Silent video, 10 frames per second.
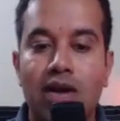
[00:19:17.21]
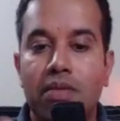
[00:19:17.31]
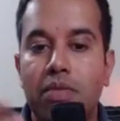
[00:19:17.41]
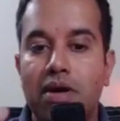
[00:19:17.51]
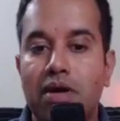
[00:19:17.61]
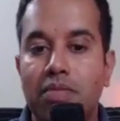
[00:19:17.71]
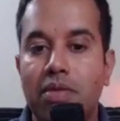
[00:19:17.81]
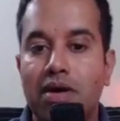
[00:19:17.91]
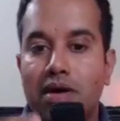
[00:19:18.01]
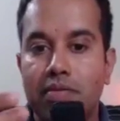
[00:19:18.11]

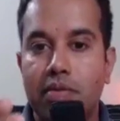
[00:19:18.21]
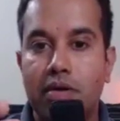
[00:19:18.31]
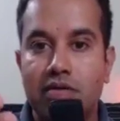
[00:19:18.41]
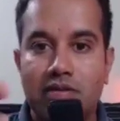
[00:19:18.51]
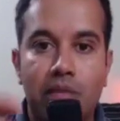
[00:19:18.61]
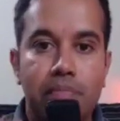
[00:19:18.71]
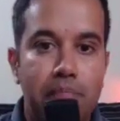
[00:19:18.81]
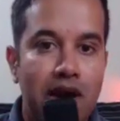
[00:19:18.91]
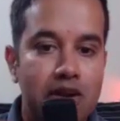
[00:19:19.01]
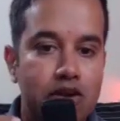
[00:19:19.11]
The sub
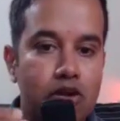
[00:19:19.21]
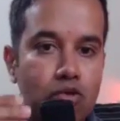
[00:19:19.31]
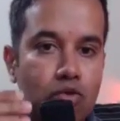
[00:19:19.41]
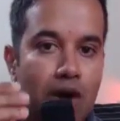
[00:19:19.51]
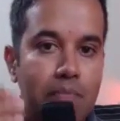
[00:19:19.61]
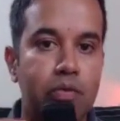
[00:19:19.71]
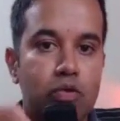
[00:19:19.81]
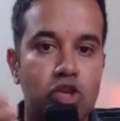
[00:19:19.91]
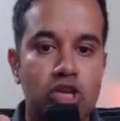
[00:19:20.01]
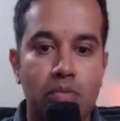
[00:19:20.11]
part to
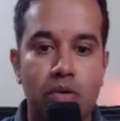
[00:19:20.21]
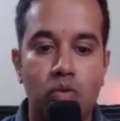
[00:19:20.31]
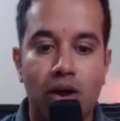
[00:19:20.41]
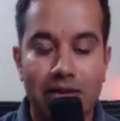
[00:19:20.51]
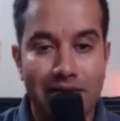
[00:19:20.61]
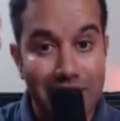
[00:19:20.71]
approach number one,